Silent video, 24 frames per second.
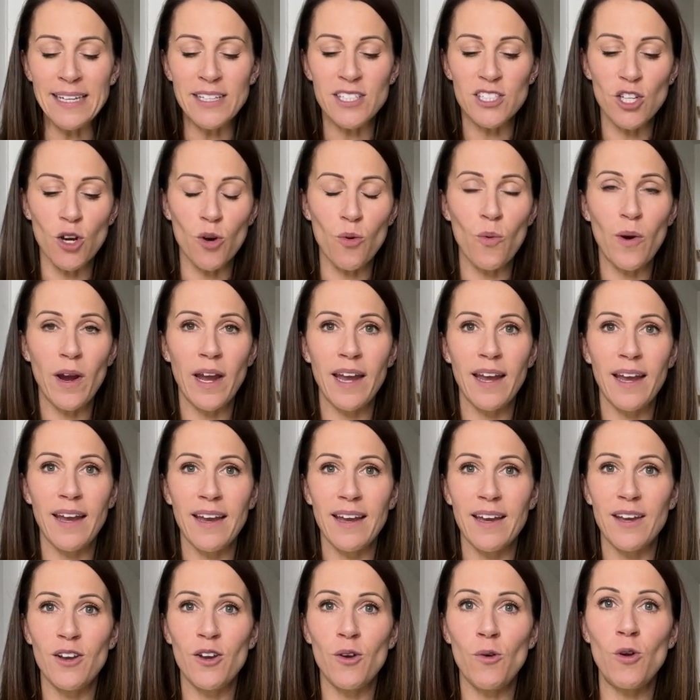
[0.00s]
So where
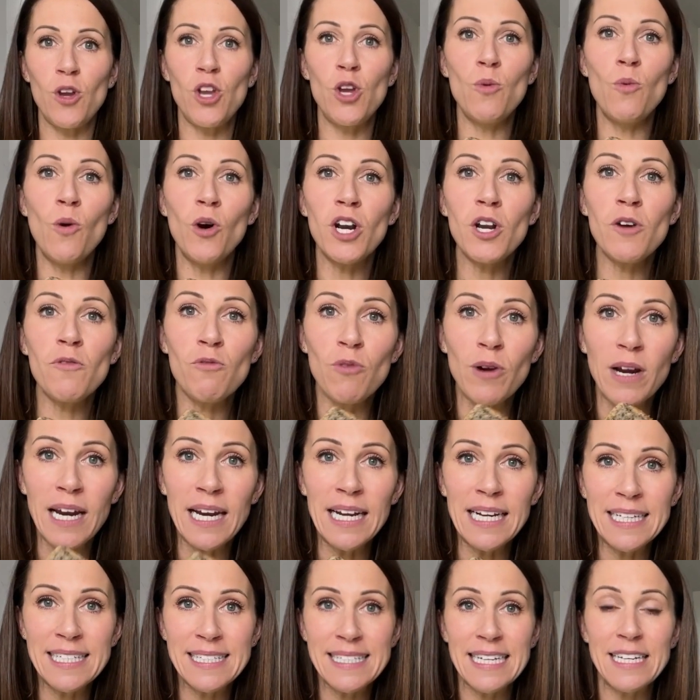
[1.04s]
you want to
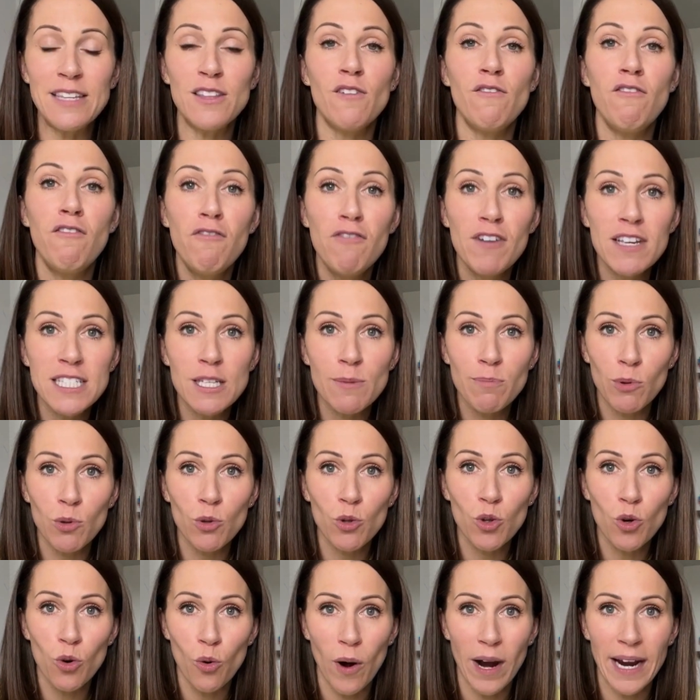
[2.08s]
really see the visible
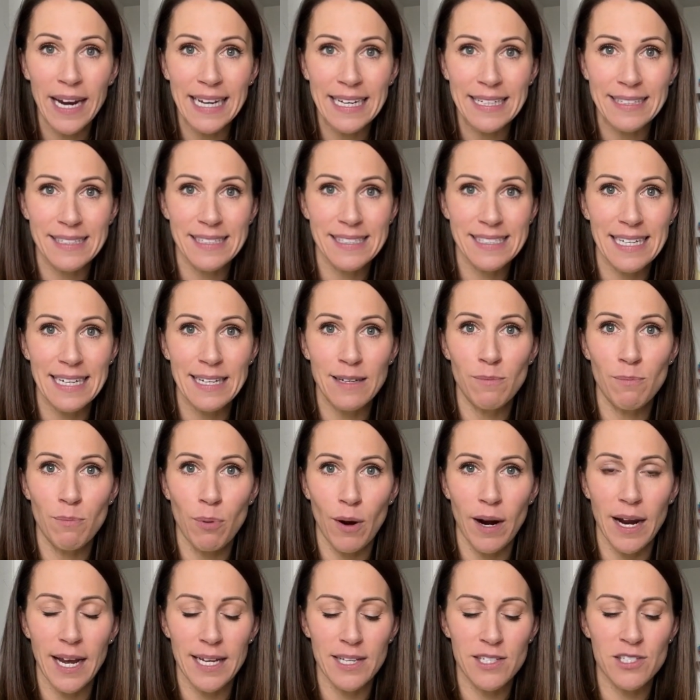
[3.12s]
grains in
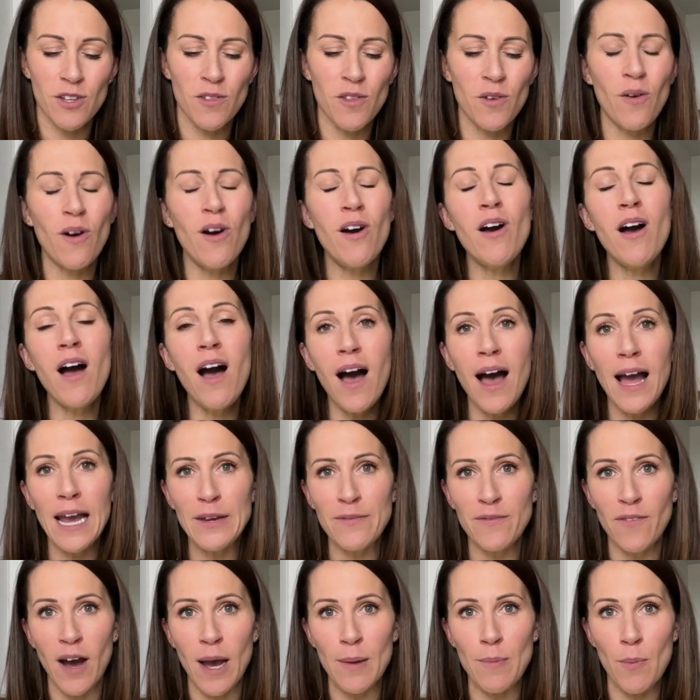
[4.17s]
bread. So there are high
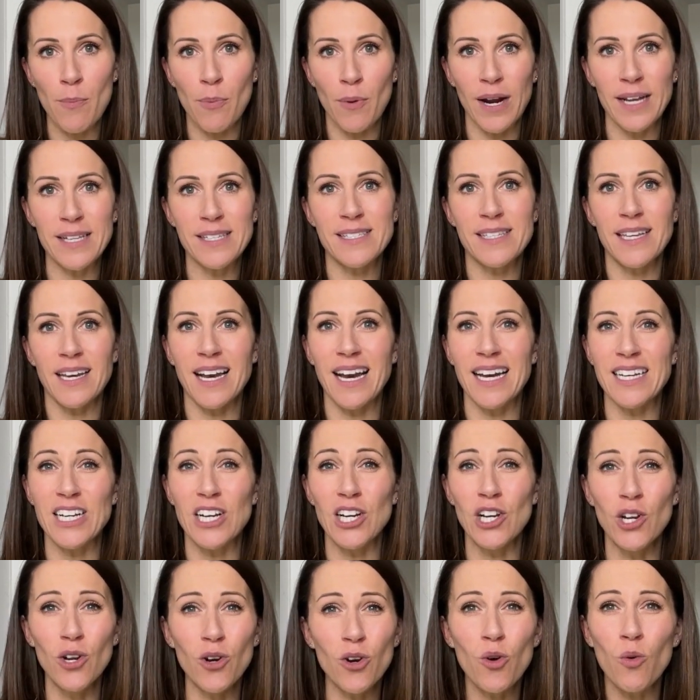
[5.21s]
fiber breads that kind of
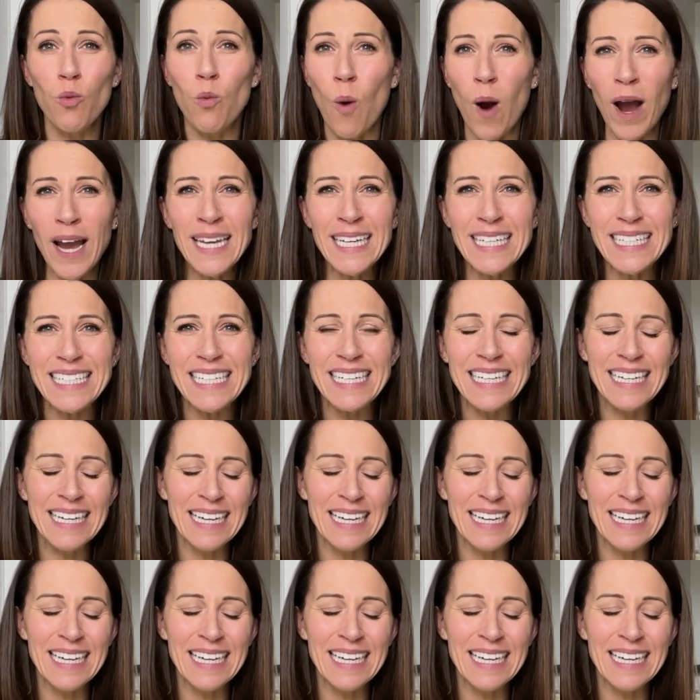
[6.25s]
look white.